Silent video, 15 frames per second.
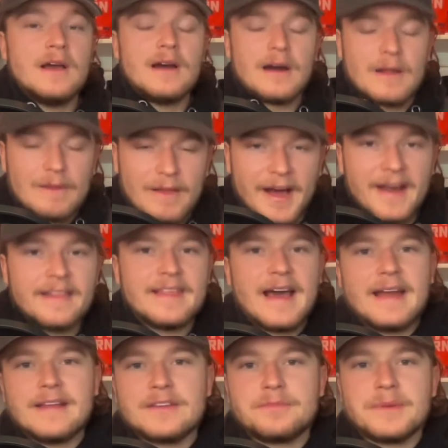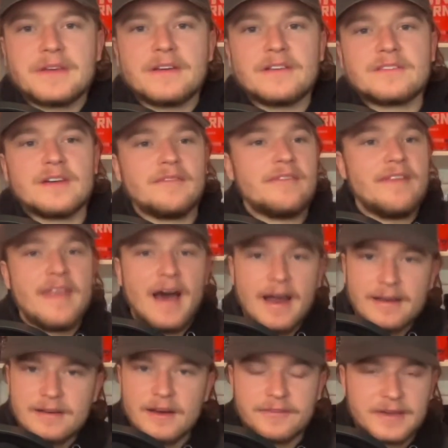a lot of that is because of
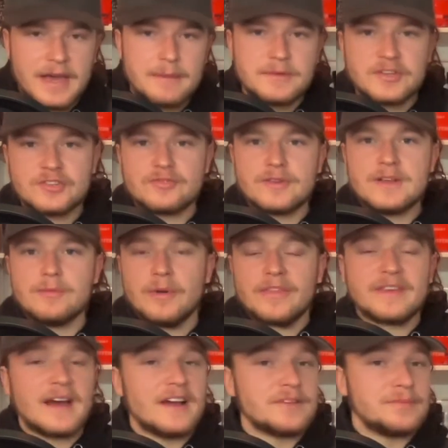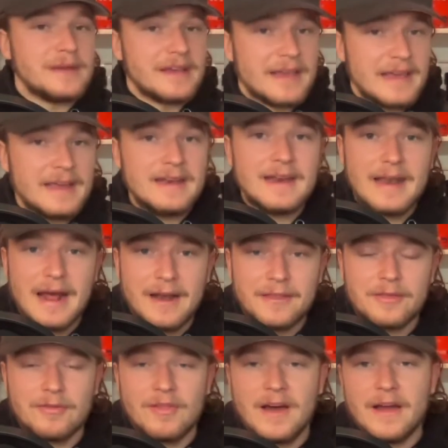not enough chemistry with guys being in and out
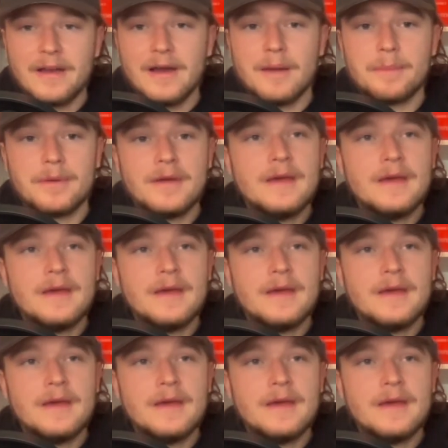of the lineup.